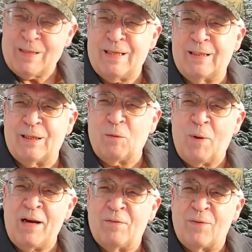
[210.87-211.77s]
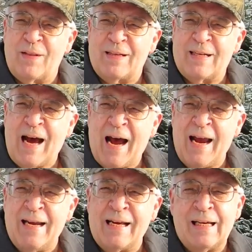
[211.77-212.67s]
want to sit there and wait for the
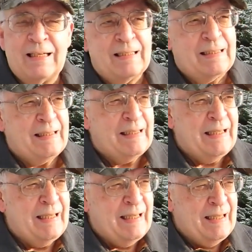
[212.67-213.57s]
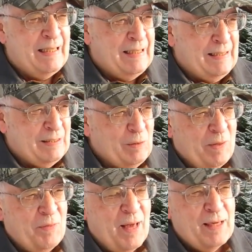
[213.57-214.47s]
tide. So
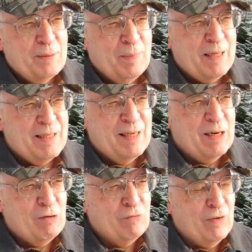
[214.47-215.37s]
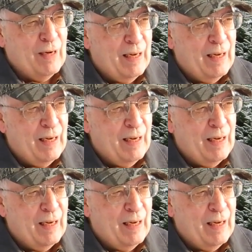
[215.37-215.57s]
I thought to myself,